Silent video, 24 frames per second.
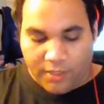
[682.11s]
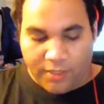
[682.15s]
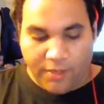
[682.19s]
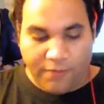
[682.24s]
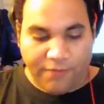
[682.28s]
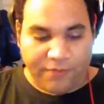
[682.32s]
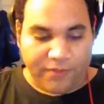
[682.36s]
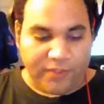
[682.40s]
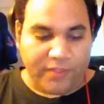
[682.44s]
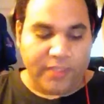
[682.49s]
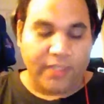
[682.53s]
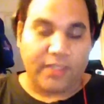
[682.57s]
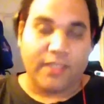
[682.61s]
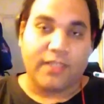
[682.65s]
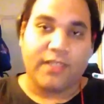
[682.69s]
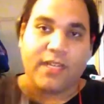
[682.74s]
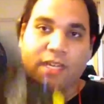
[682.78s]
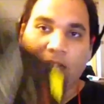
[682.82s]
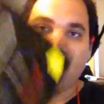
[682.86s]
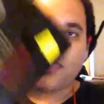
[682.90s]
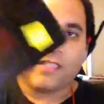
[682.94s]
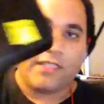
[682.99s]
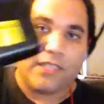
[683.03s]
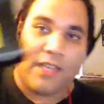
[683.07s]
there for
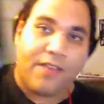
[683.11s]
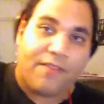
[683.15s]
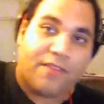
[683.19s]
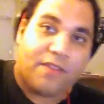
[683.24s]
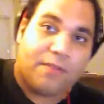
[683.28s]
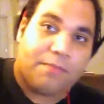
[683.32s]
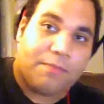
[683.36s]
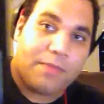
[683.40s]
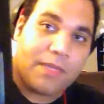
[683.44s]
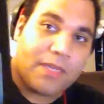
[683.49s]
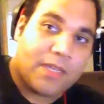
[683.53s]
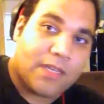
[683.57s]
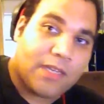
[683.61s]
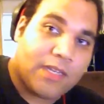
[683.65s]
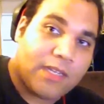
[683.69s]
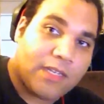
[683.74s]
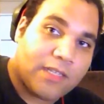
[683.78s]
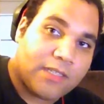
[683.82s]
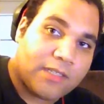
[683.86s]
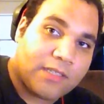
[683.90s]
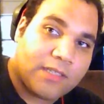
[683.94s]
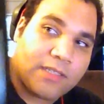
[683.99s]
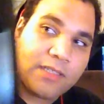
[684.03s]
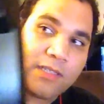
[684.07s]
$6.97
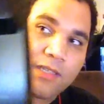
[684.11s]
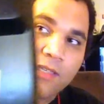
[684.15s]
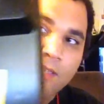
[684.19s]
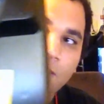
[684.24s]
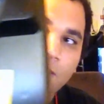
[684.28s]
because